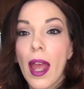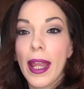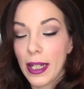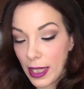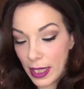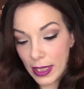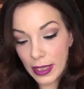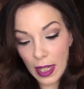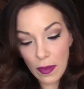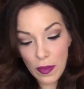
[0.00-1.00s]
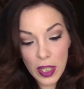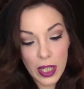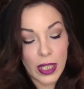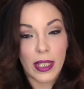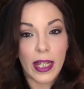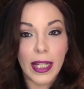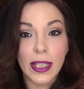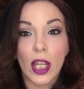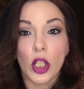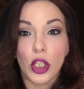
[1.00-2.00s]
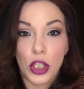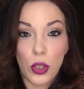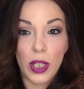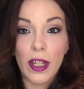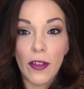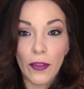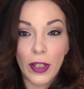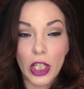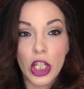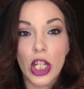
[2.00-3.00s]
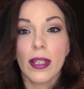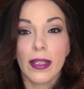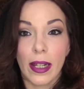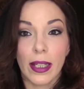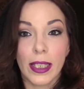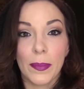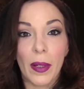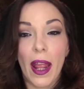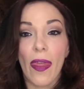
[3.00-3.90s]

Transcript: It is the NYX Dewy Finish Setting Spray.